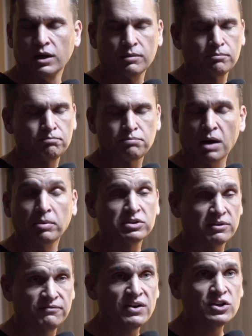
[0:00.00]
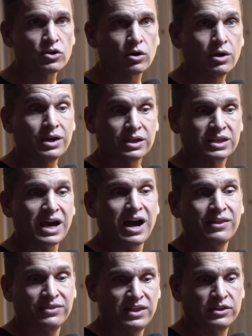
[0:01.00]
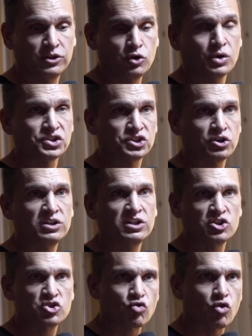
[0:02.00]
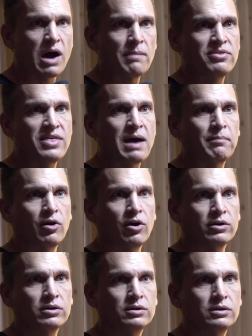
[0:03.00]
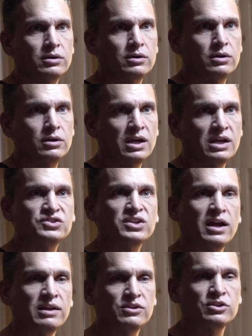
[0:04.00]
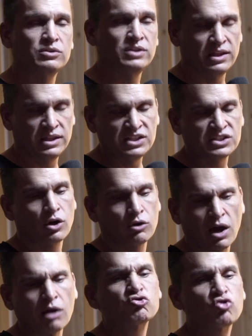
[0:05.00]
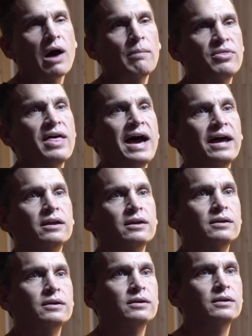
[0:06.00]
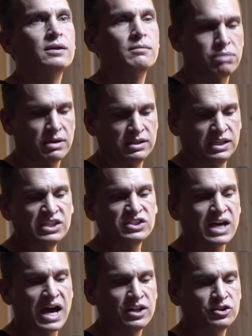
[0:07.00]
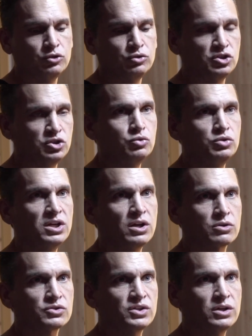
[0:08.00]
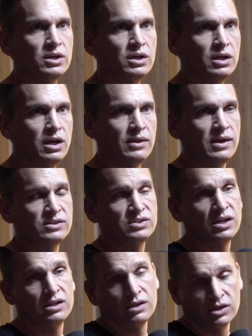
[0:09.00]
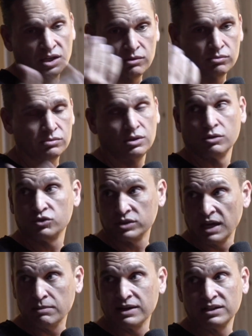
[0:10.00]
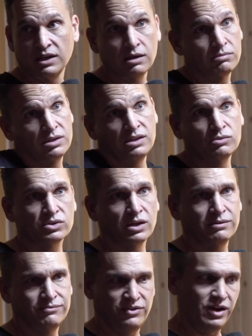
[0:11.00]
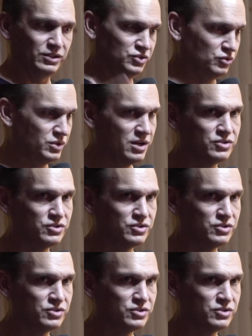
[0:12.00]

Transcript: um, public defender got the, the, U.S. attorney to drop that part, and say, and the, and he said, okay, I'll drop that, but he's got to do the two years. And they said, and he you know came back to him, and he was like, "Fuck,